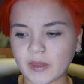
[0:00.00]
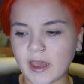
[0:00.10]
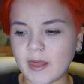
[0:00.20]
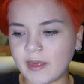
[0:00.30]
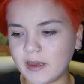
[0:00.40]

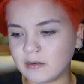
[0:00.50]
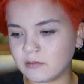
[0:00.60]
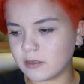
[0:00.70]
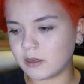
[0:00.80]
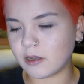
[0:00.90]
And
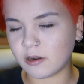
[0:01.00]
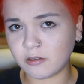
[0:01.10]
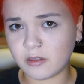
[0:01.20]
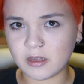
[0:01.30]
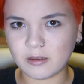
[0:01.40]
then another
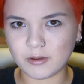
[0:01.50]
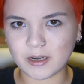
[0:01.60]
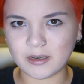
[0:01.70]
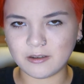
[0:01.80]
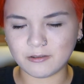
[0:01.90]
thing, but
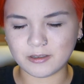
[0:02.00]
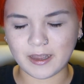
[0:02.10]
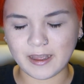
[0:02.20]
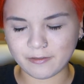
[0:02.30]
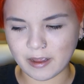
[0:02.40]
I don't
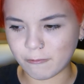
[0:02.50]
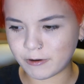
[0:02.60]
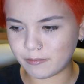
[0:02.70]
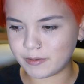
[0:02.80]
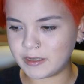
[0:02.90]
have that
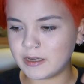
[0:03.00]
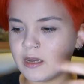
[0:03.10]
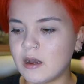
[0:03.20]
with me,